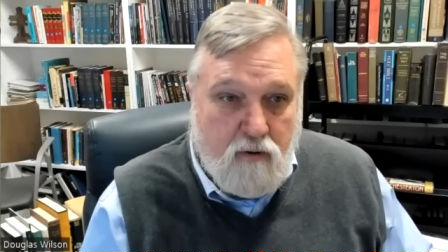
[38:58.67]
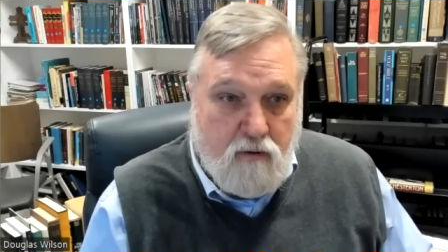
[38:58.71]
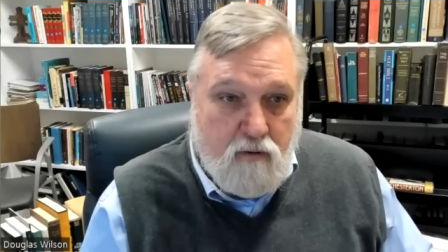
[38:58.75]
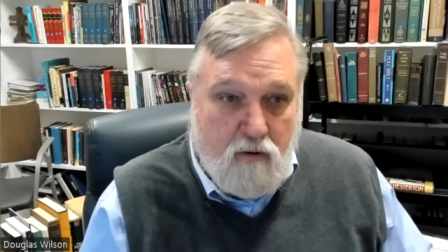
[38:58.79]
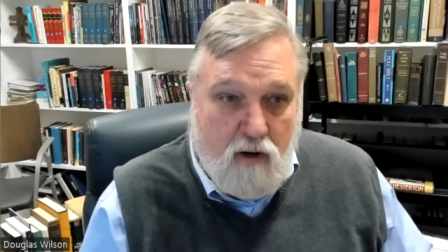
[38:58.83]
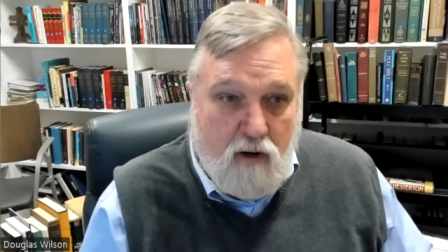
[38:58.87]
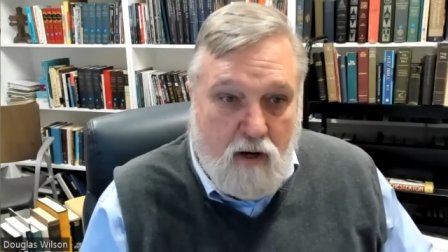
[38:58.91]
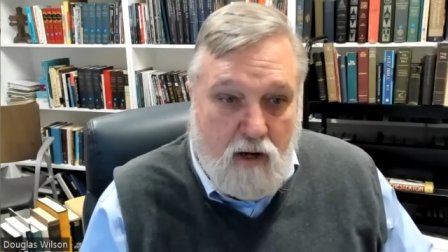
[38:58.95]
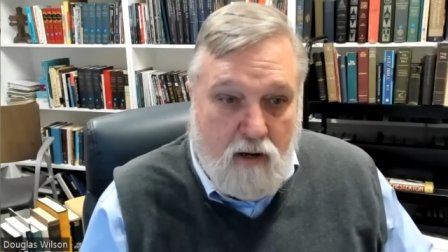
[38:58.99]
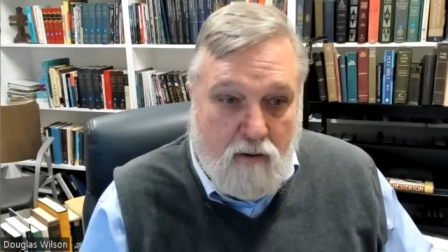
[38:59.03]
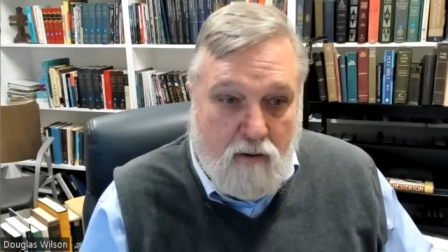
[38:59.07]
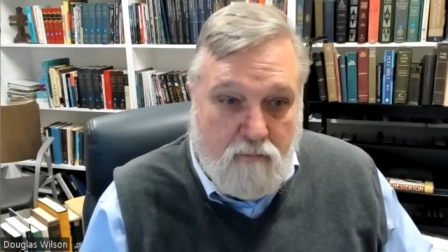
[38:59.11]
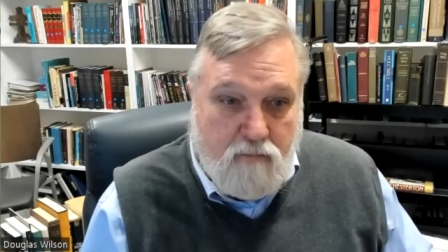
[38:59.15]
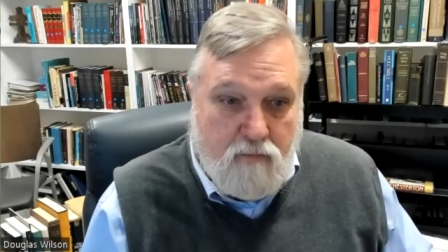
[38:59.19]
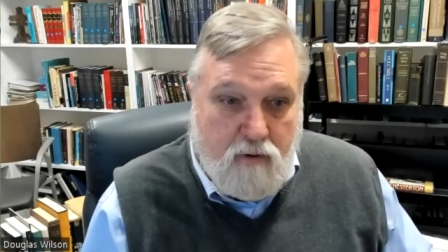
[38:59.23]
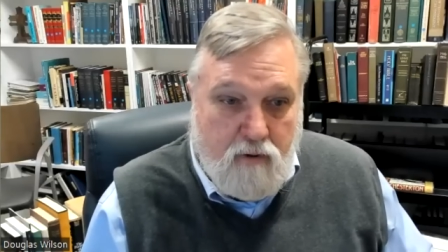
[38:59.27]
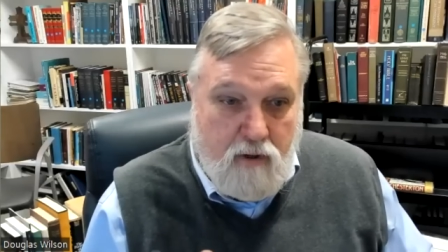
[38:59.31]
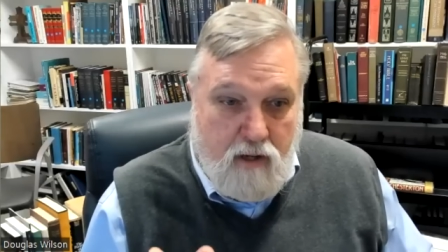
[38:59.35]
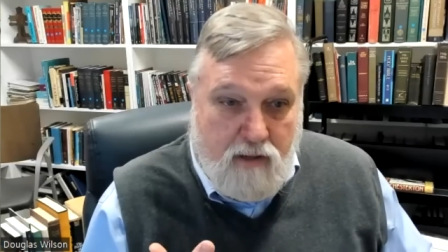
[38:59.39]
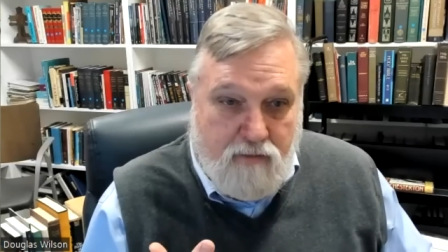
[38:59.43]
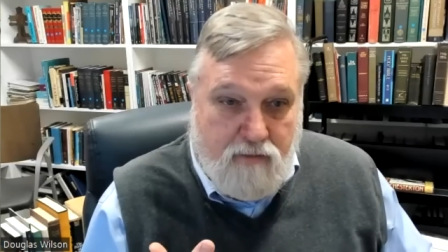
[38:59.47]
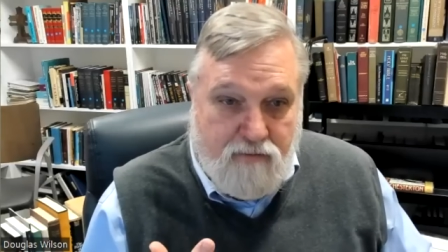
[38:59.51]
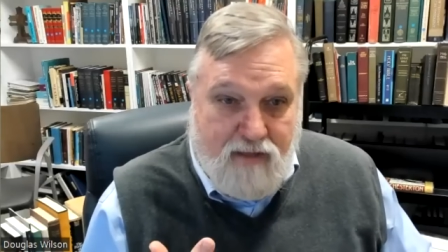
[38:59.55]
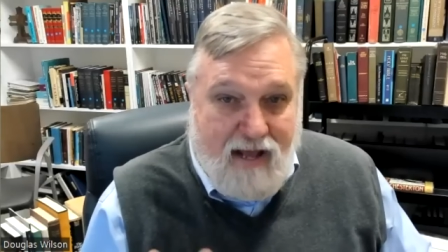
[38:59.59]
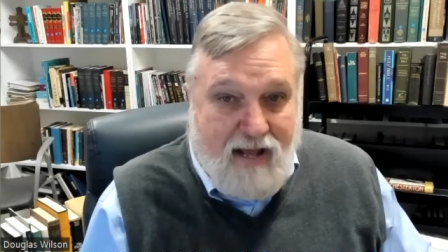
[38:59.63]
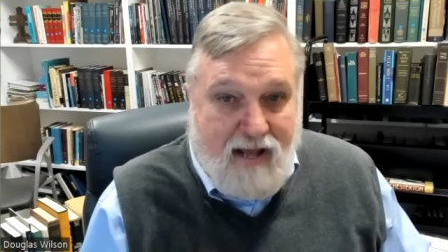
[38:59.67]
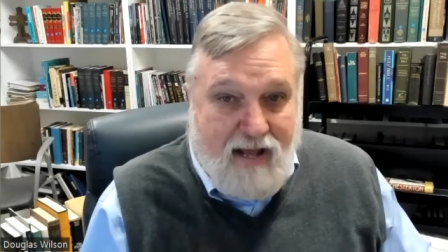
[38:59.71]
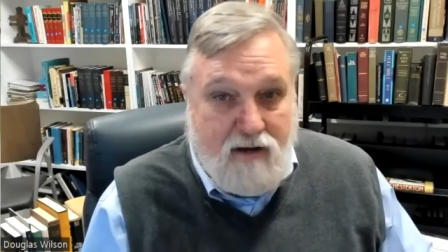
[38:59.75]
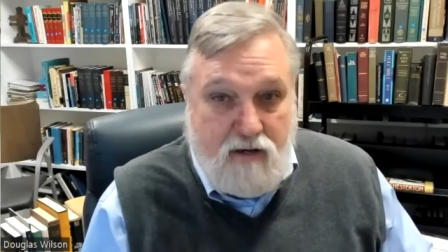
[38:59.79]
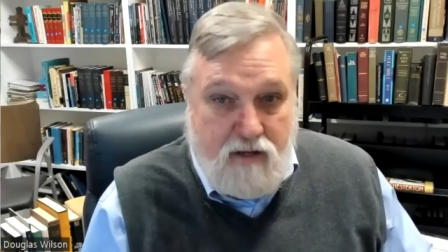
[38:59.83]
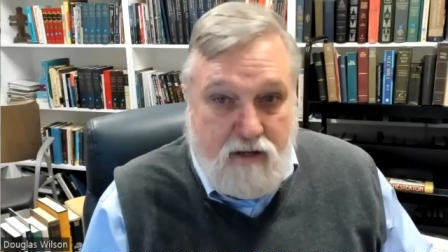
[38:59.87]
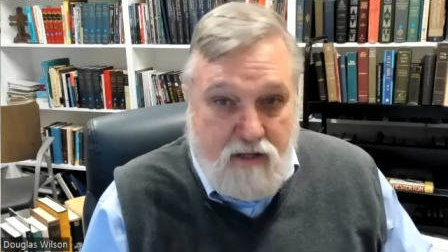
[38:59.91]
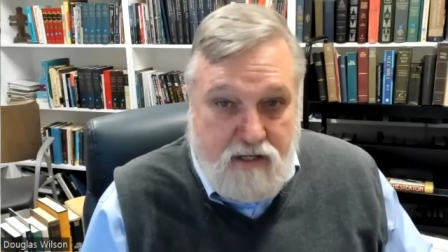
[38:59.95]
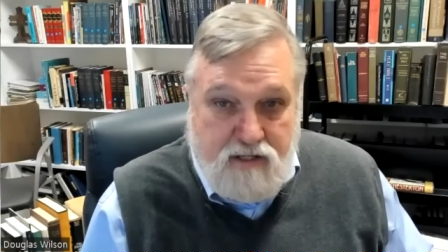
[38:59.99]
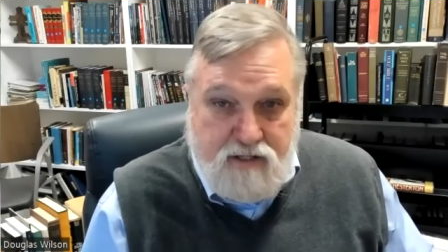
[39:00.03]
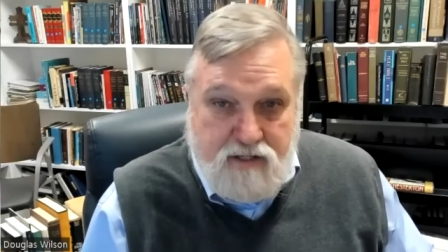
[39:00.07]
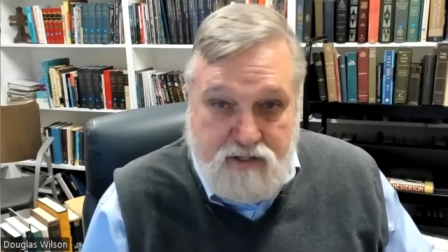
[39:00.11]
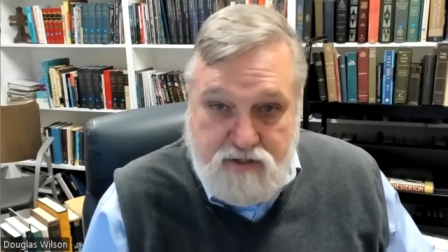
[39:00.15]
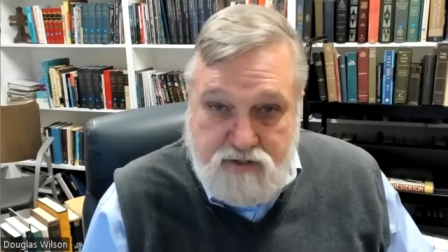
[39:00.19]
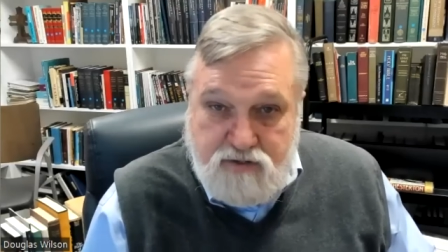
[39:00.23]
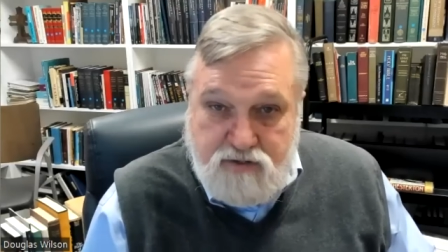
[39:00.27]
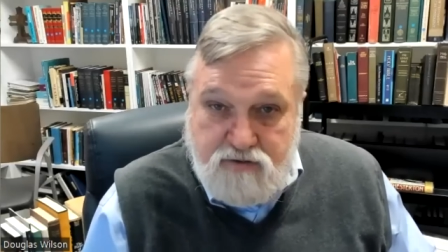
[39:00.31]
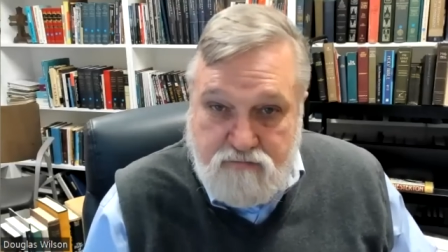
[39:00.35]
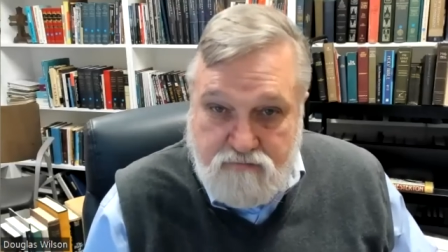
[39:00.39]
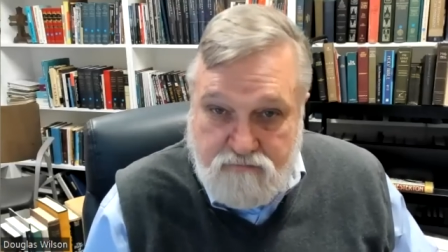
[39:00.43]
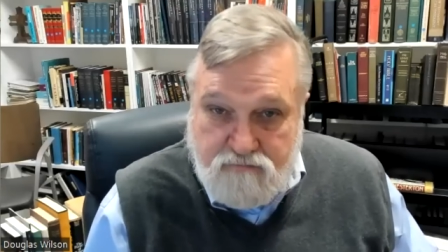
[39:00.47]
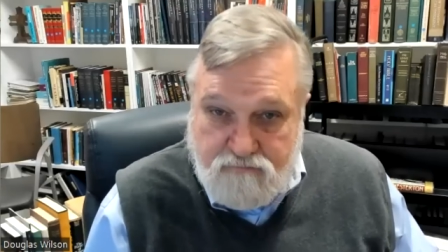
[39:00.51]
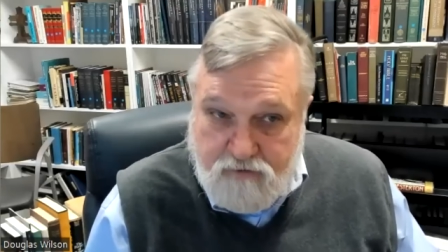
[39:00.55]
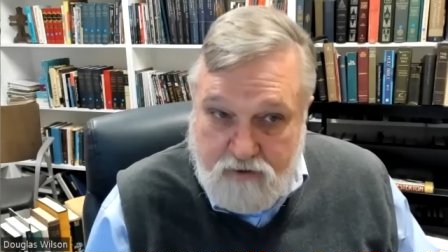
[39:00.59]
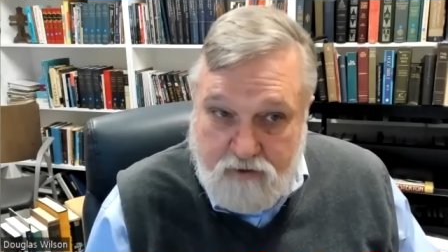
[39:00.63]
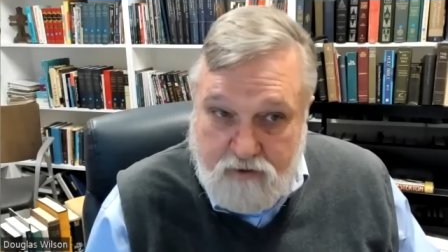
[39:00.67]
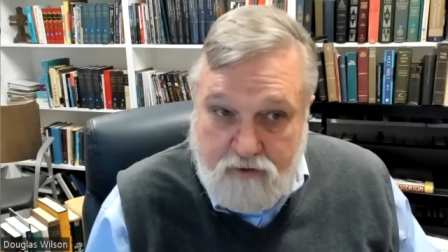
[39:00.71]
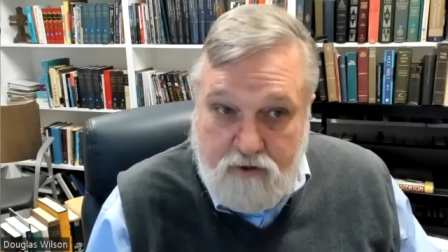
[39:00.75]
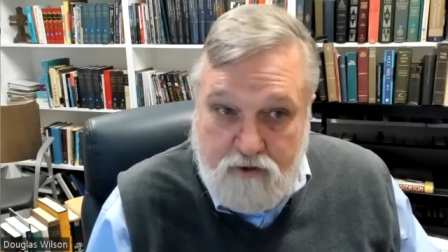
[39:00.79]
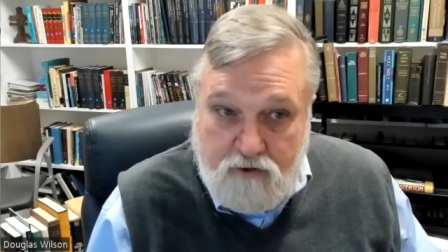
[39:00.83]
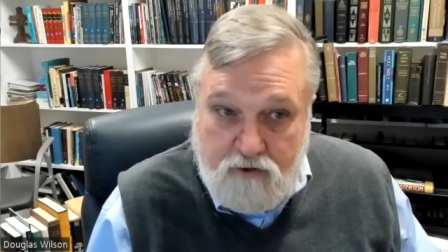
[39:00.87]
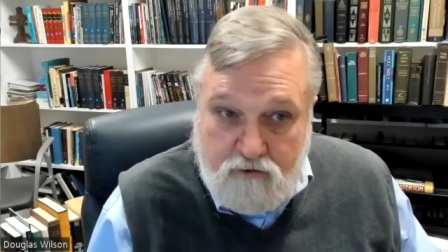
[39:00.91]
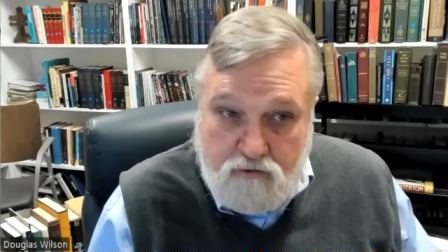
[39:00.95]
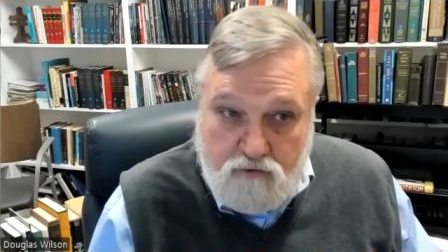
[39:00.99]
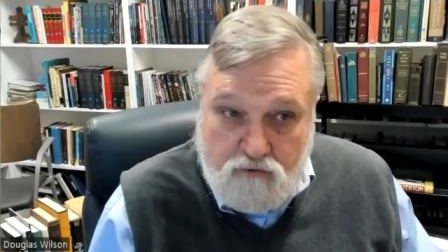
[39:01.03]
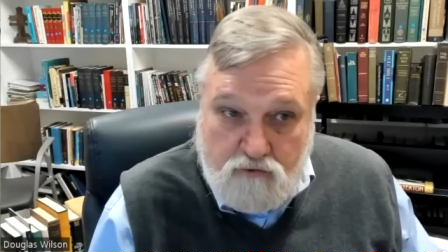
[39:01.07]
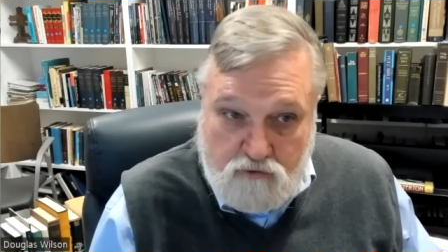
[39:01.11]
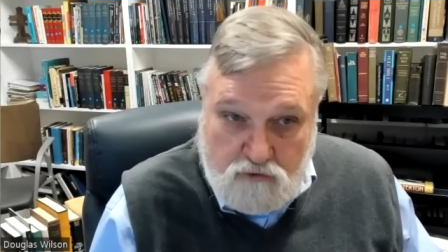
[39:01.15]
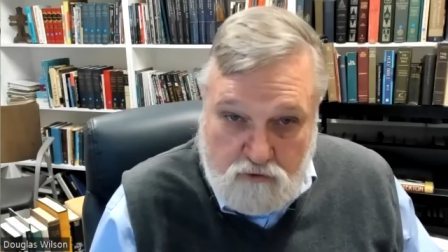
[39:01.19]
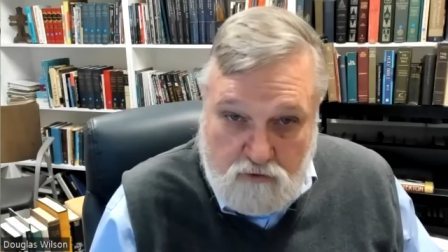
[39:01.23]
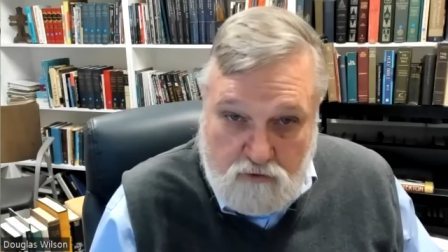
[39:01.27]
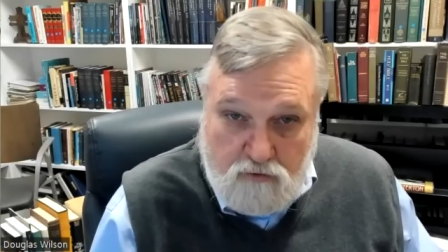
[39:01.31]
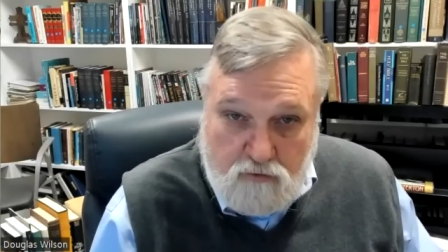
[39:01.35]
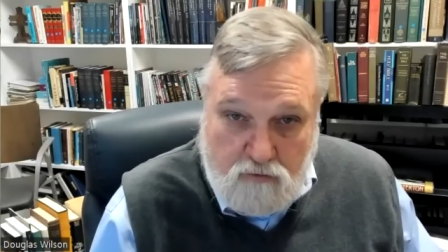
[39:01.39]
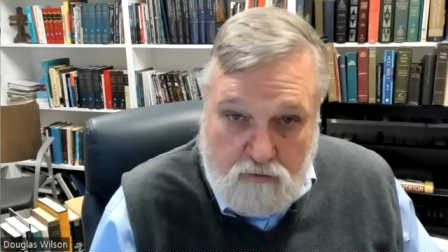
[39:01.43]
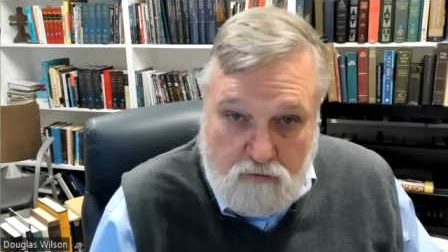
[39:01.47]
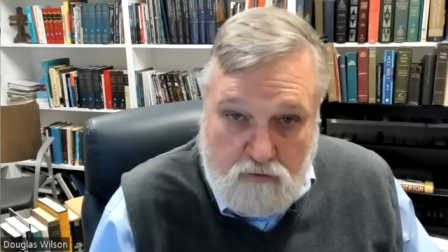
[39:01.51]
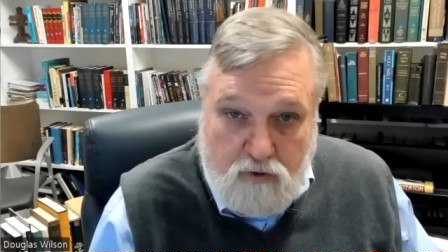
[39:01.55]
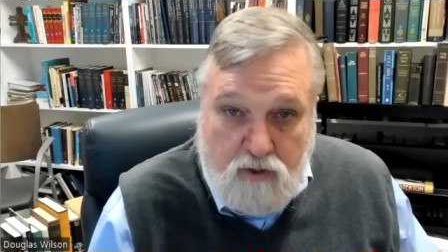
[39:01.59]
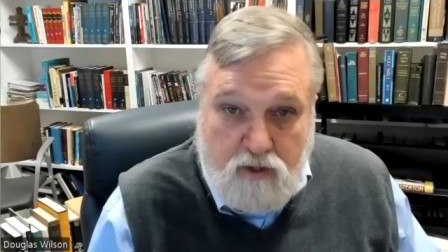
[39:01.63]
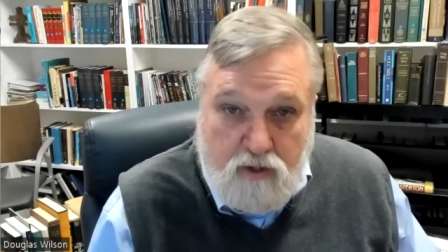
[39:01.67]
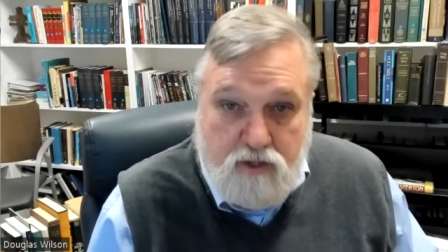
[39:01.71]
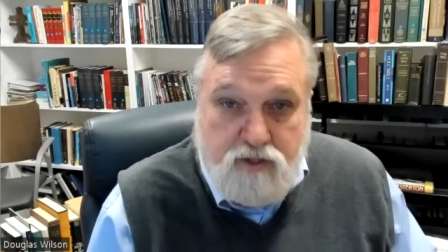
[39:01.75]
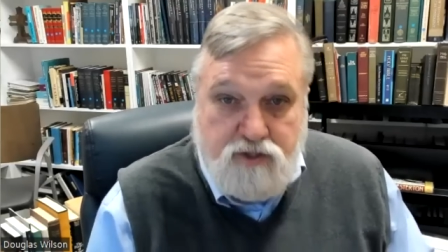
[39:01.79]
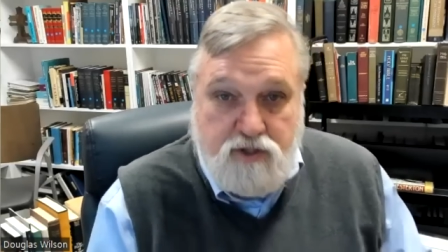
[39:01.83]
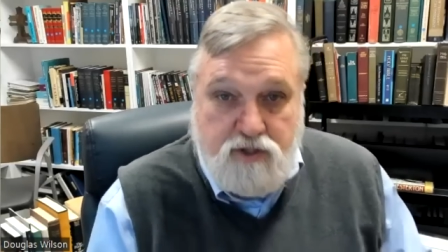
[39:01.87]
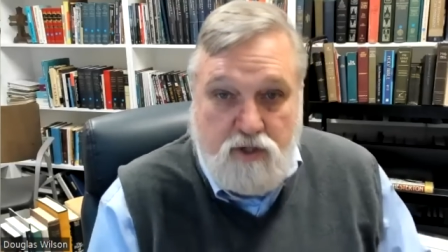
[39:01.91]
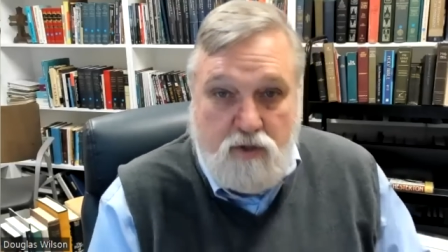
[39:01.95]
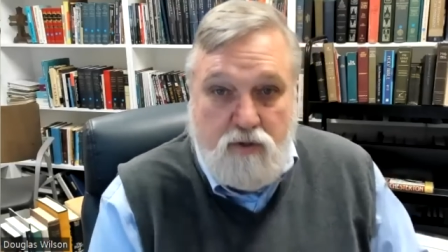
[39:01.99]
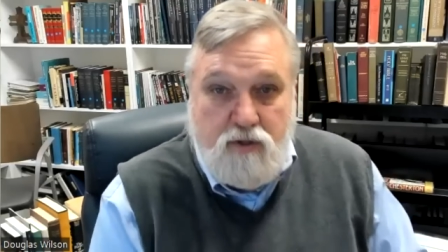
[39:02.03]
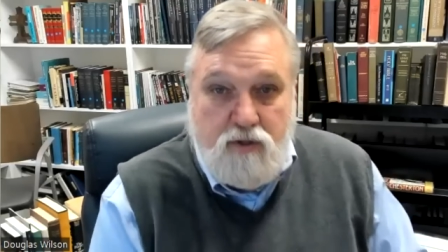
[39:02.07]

uh, and that is very true. So